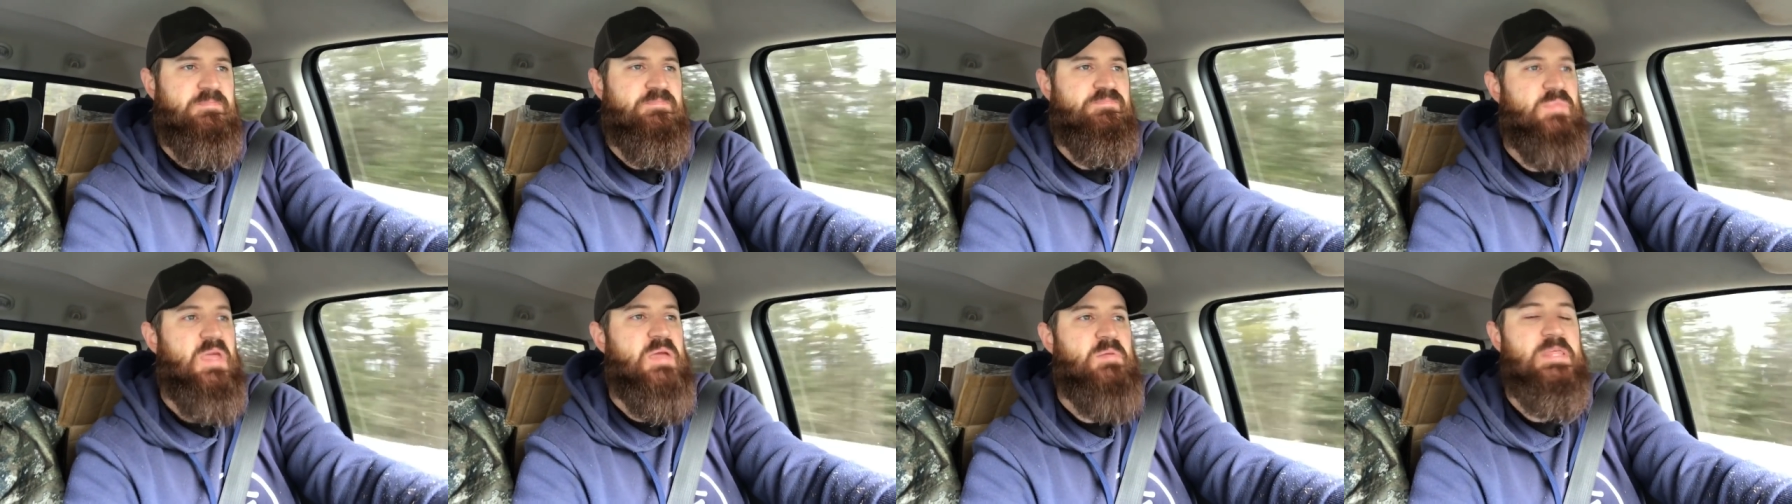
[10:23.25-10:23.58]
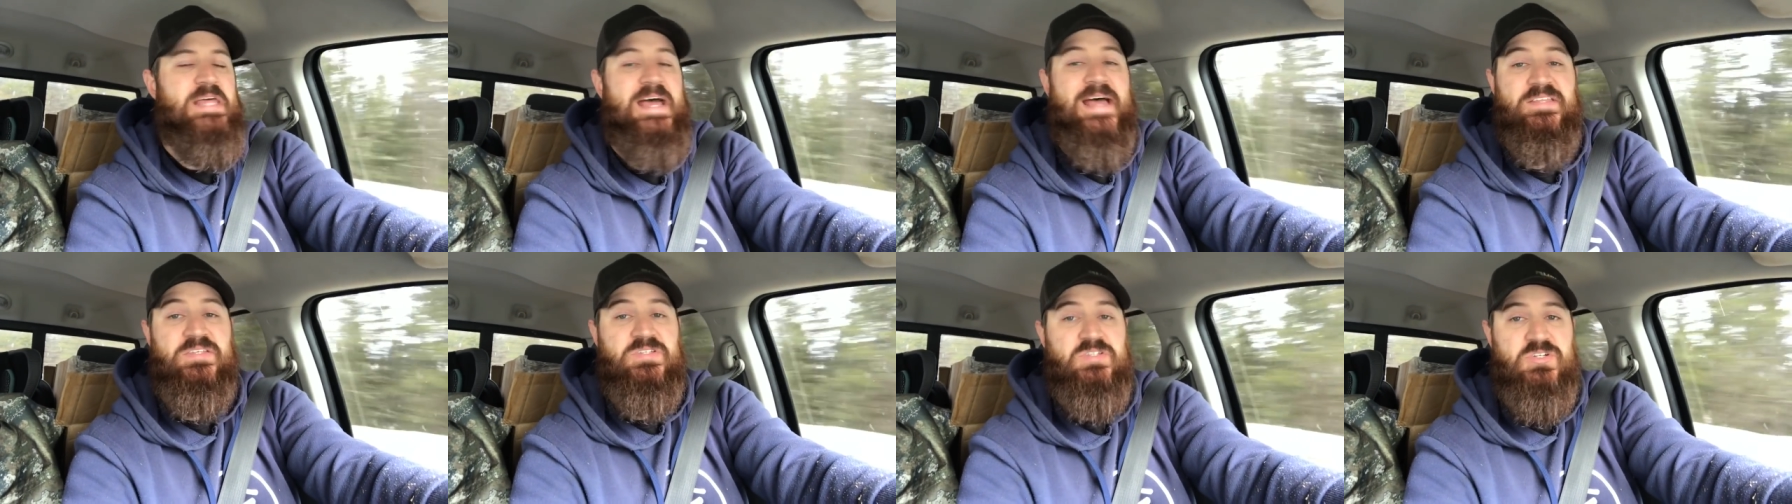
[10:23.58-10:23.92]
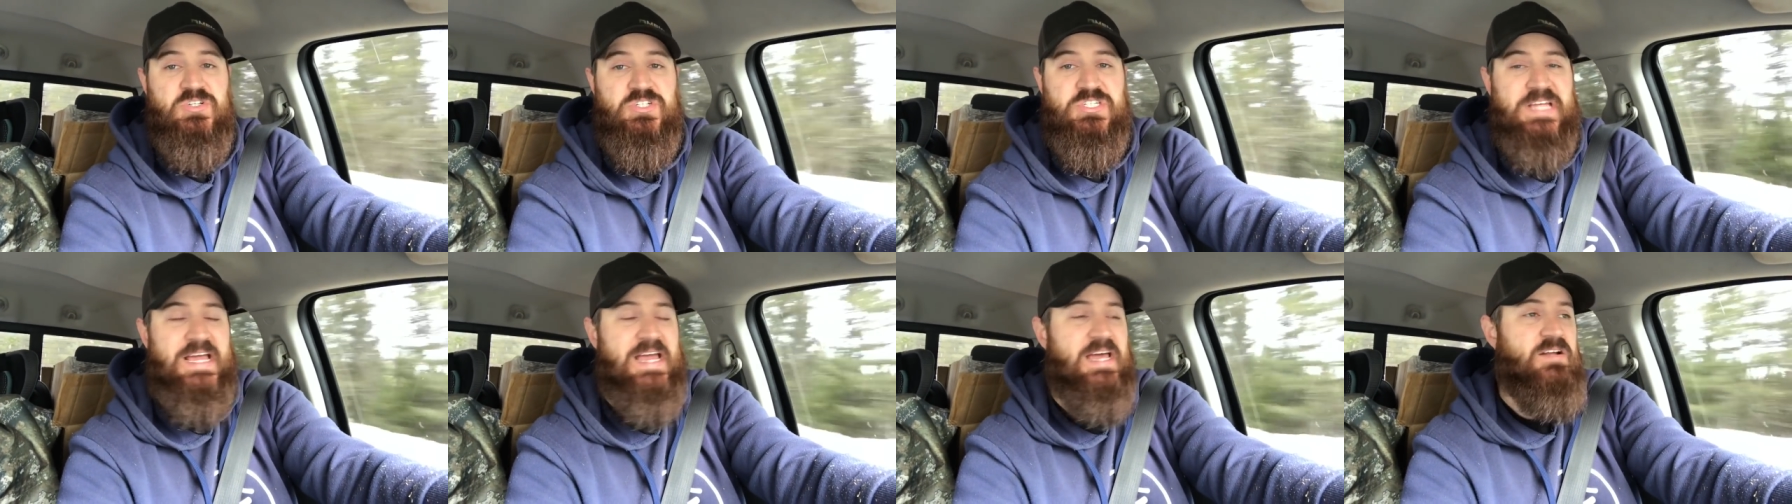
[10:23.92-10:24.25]
Maybe that's your
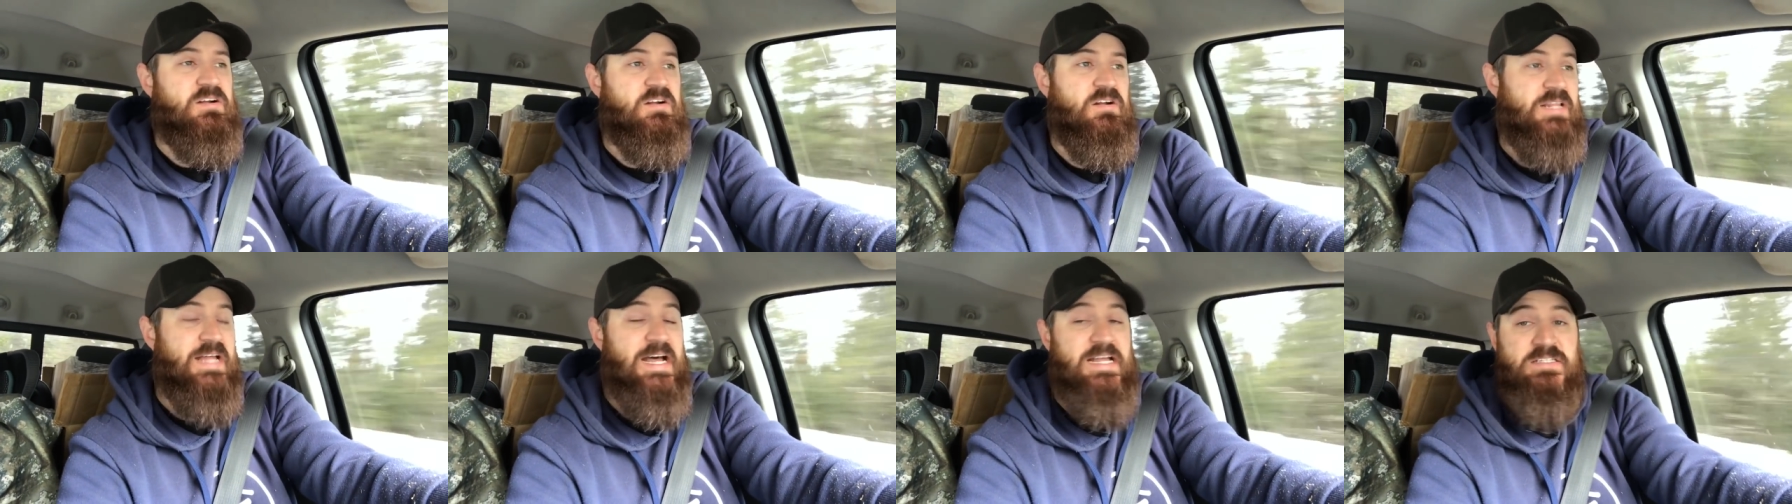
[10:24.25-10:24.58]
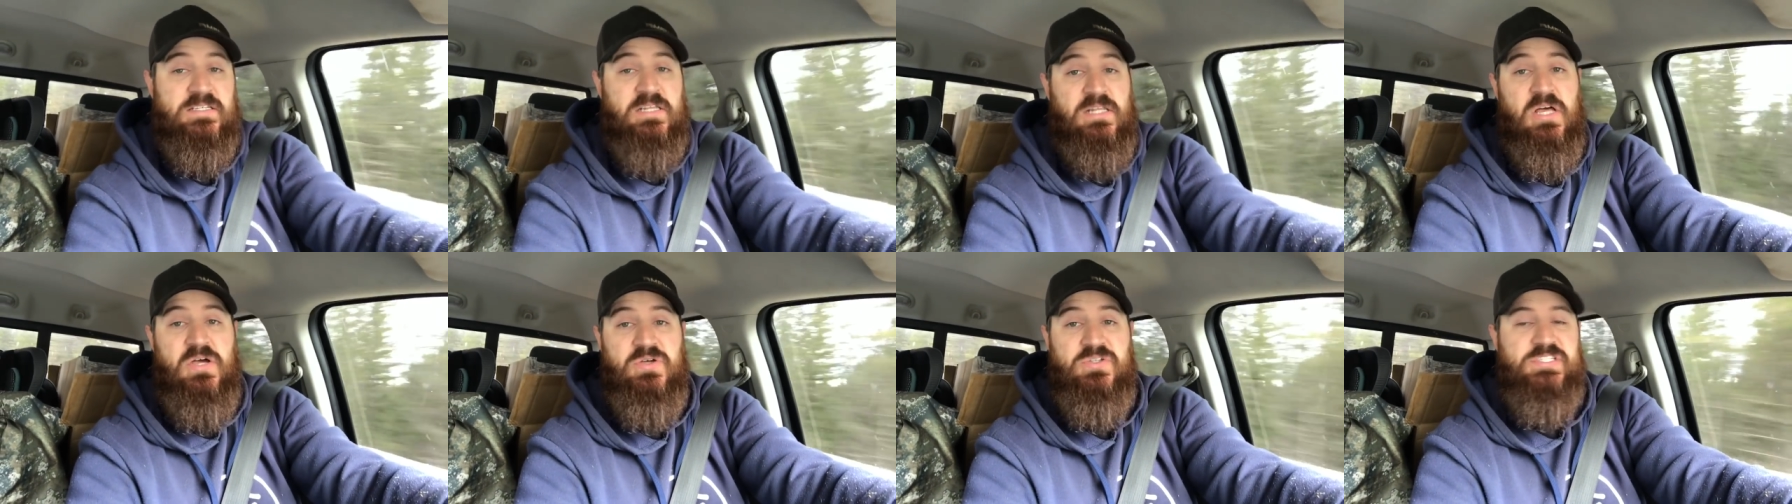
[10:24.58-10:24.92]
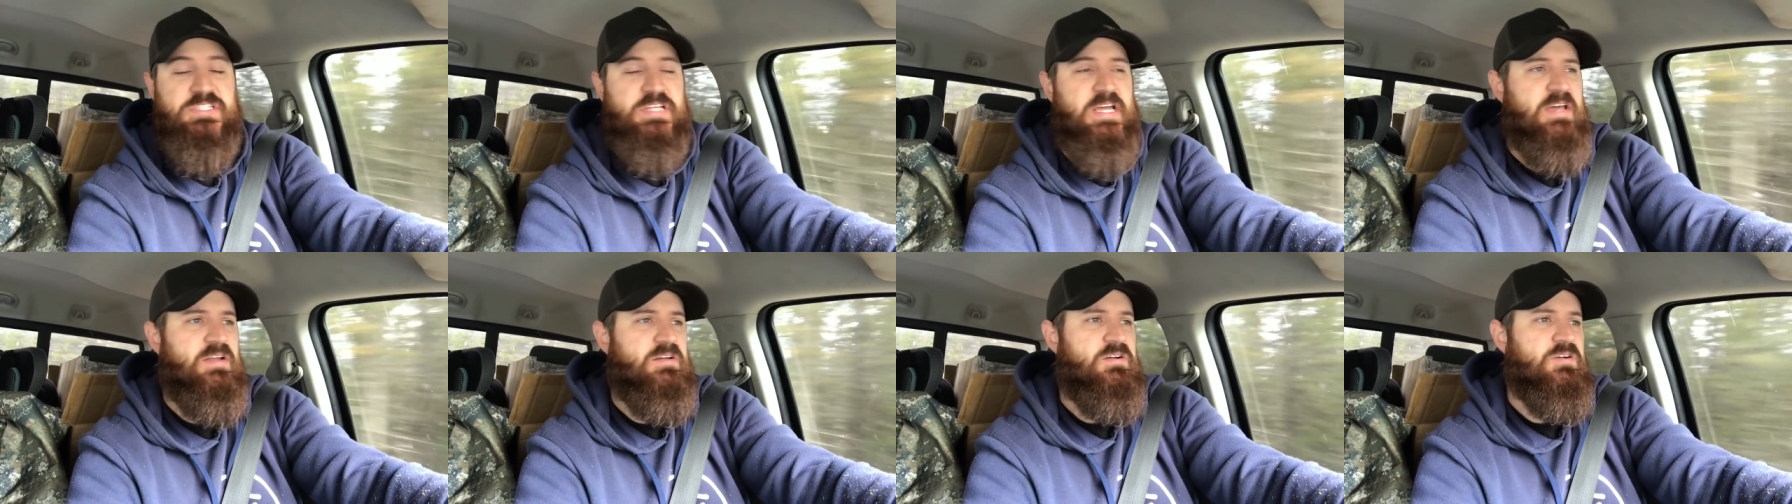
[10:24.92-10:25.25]
standard. That's a low
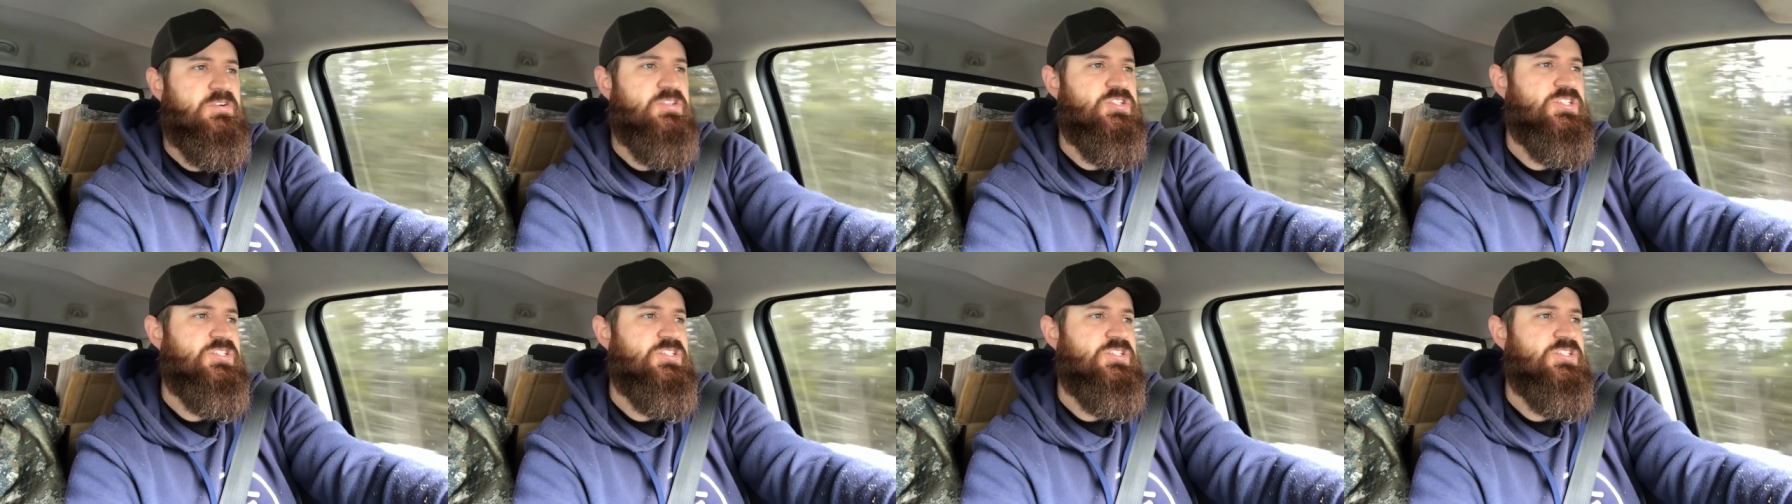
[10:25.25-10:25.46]
standard,